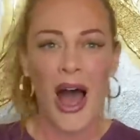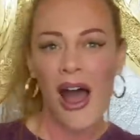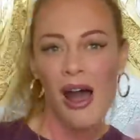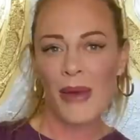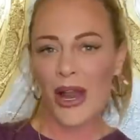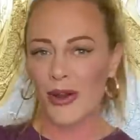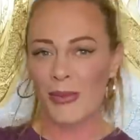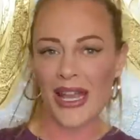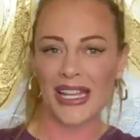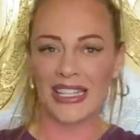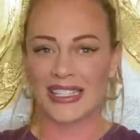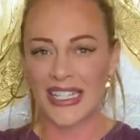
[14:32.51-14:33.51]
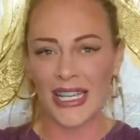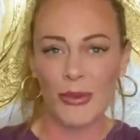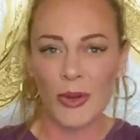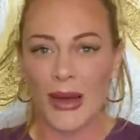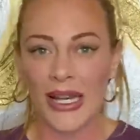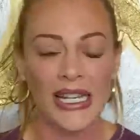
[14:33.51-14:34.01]
I'm out here making this kibble
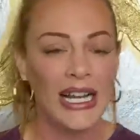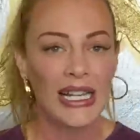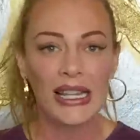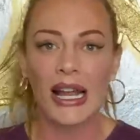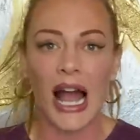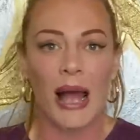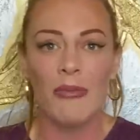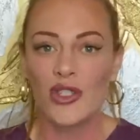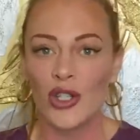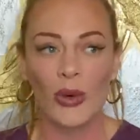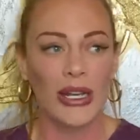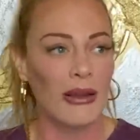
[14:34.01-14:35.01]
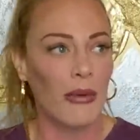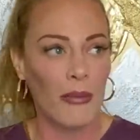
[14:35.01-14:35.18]
money. Like I'm doing,